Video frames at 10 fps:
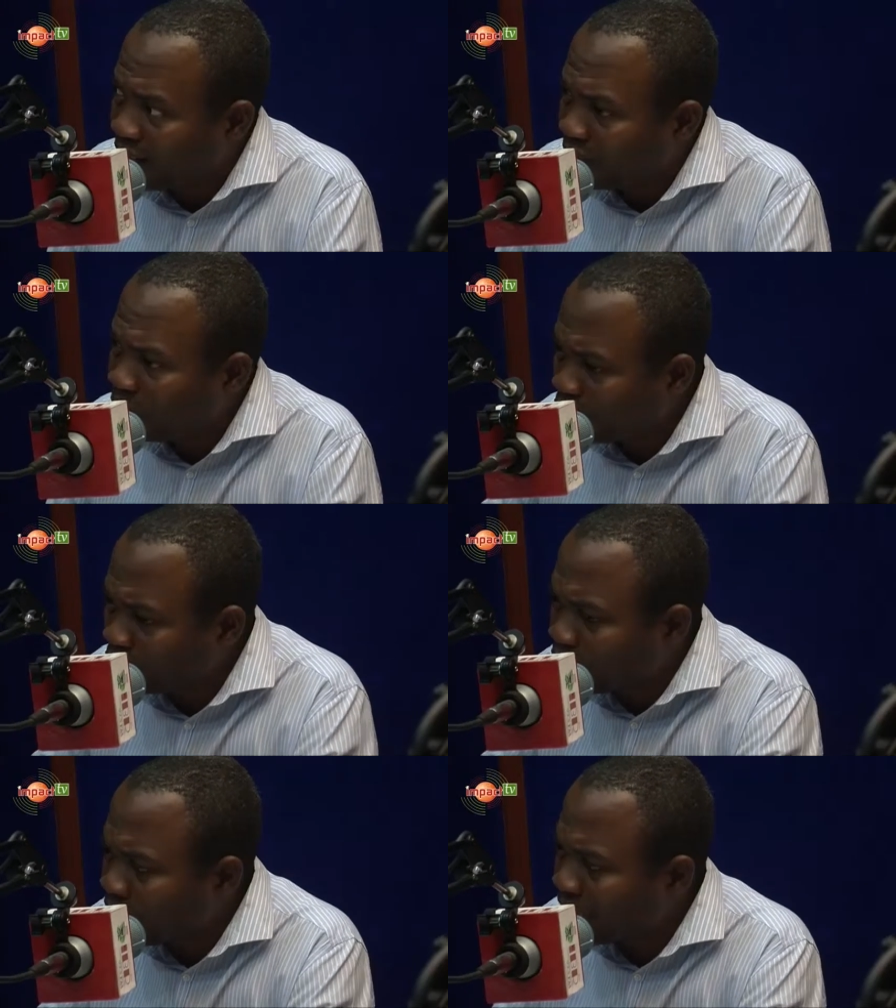But if
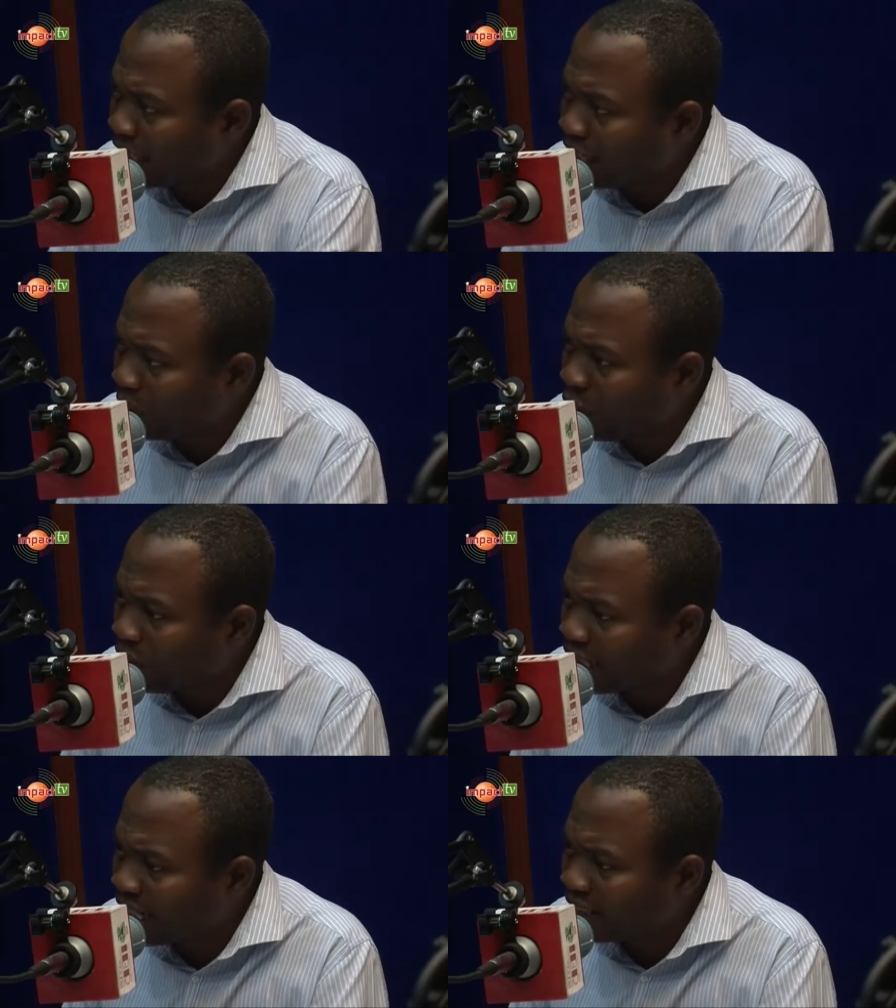you get the labor
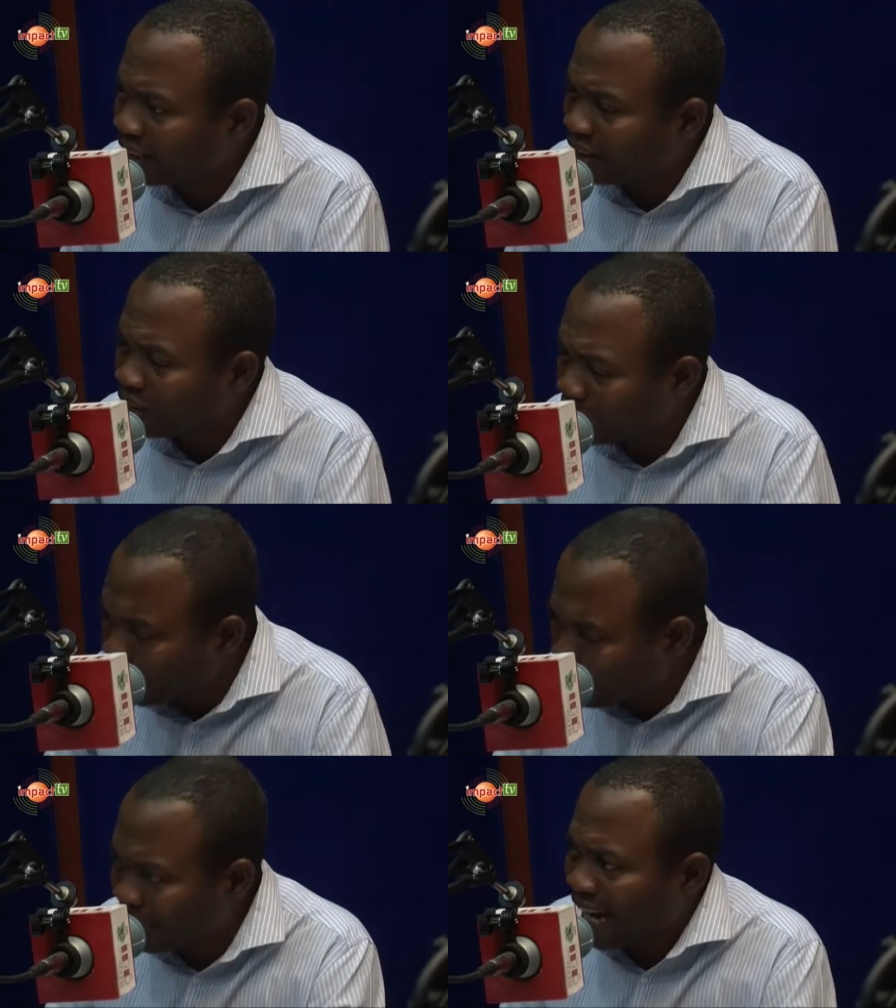here,
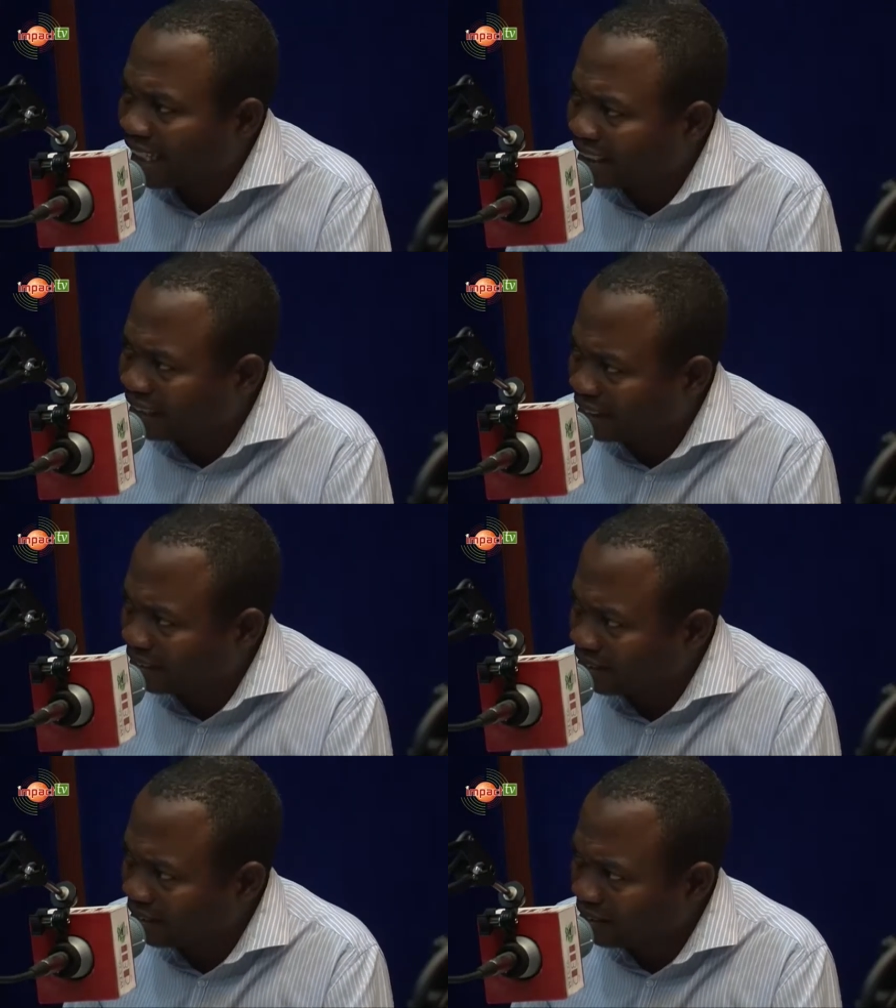do the right thing
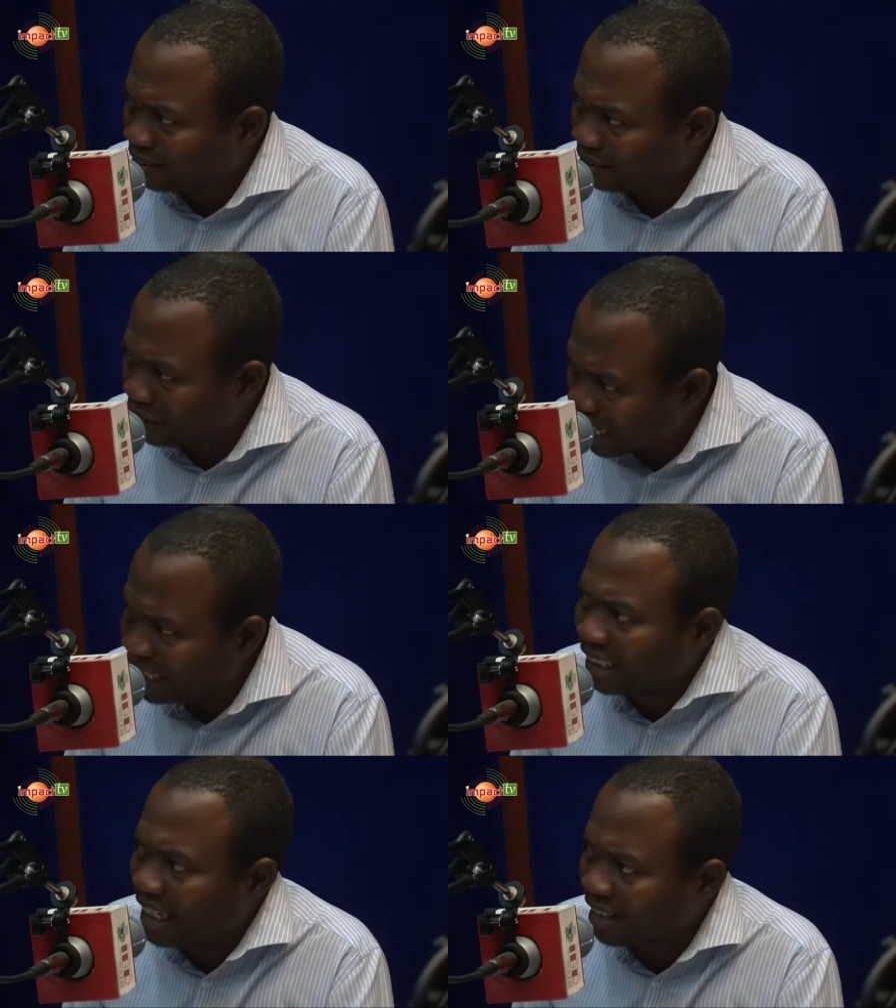for
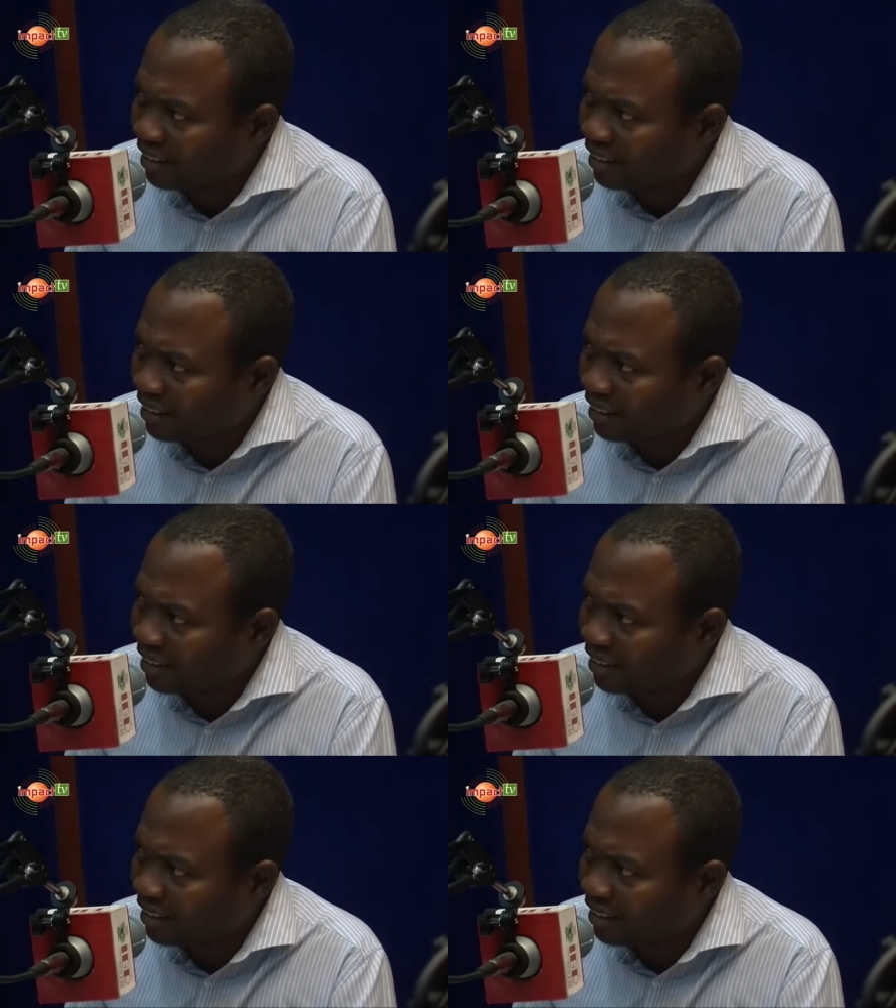Nigerians.